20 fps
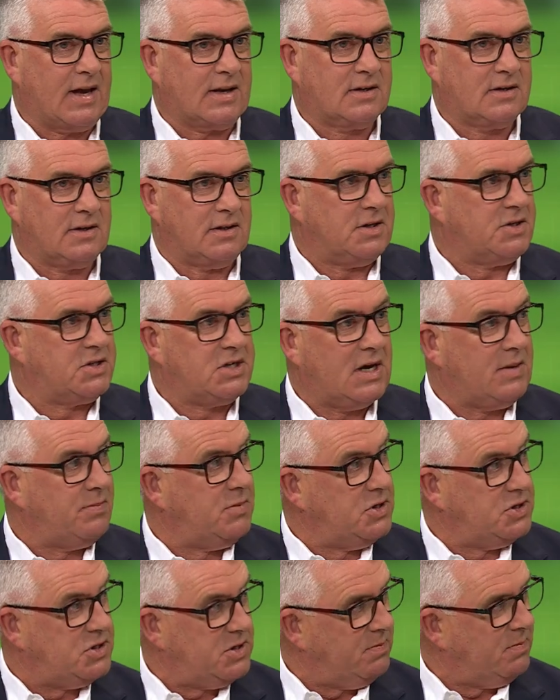back to the
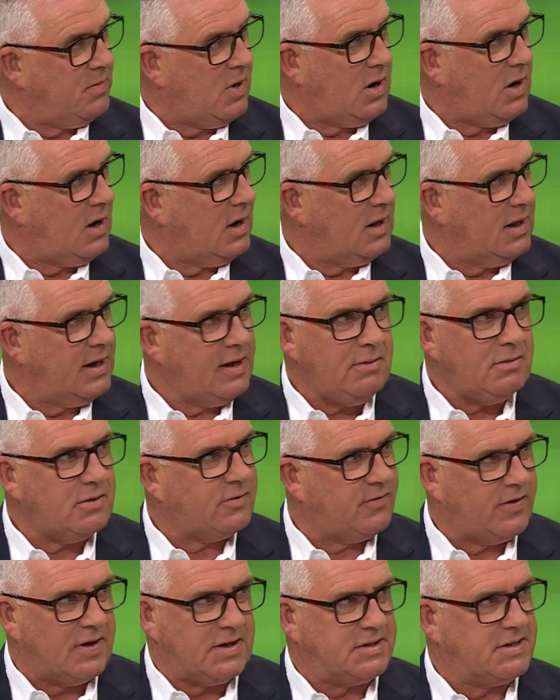Championship Mile. He
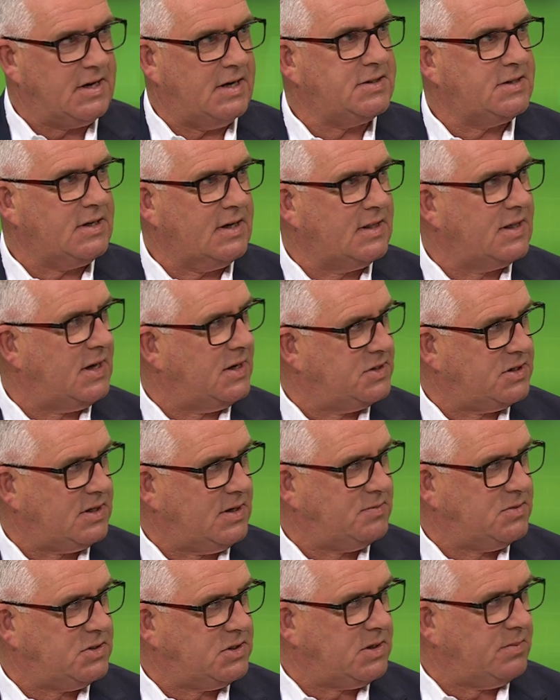was fantastic in that
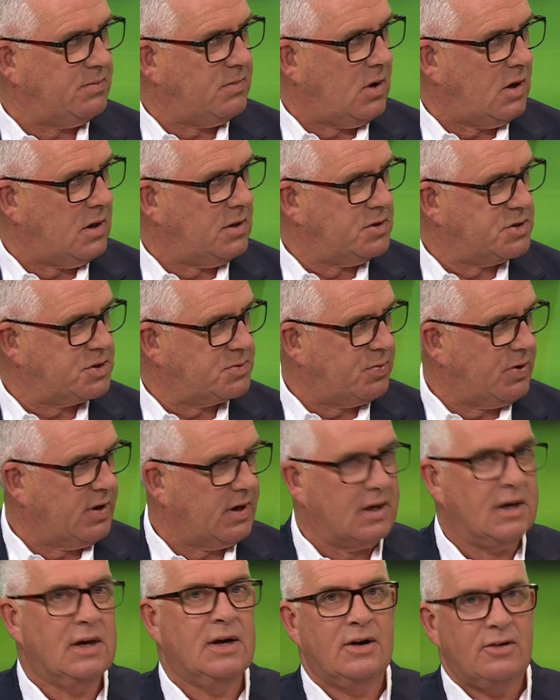Championship Mile in the
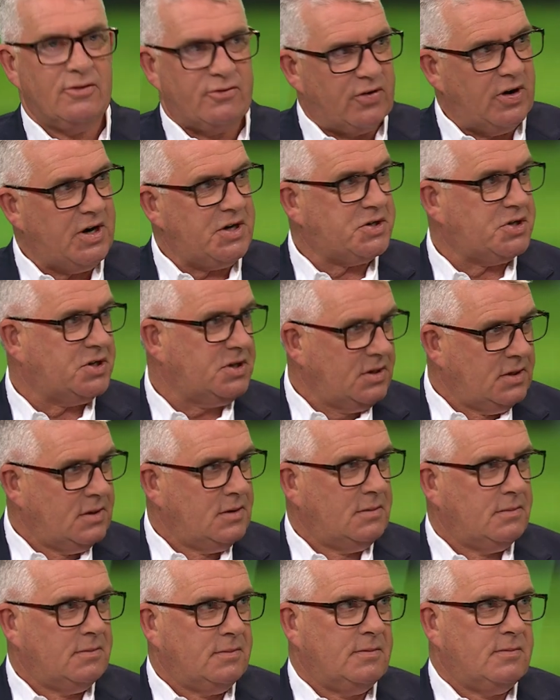spring. Fresh
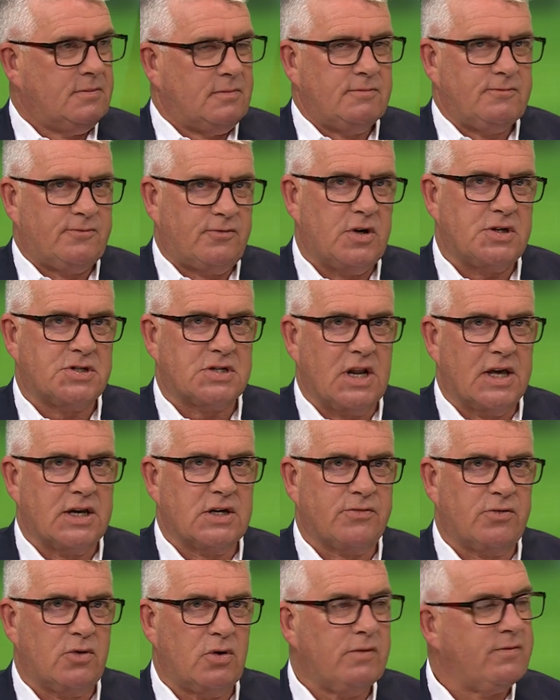
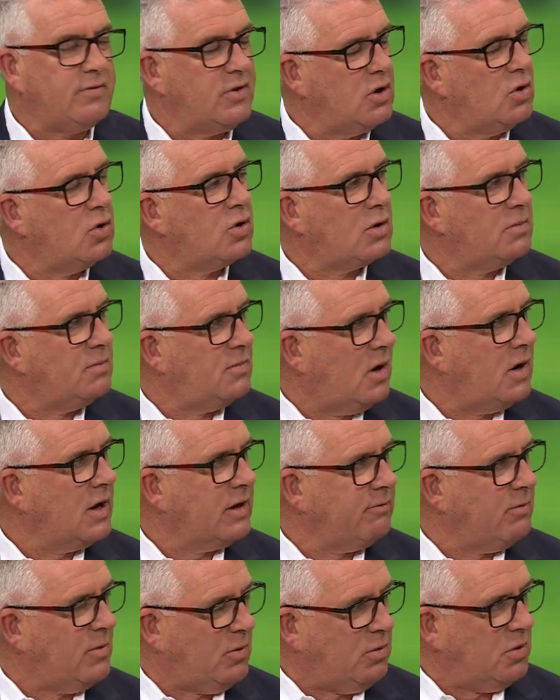legs for him for the autumn. I
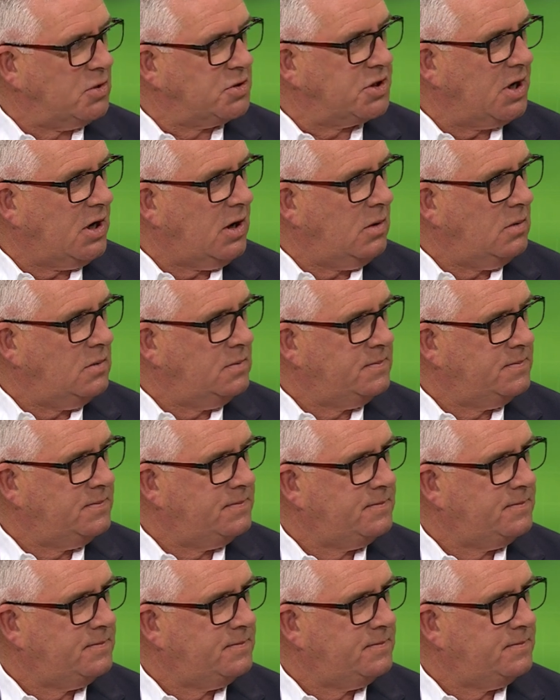give him a real shot.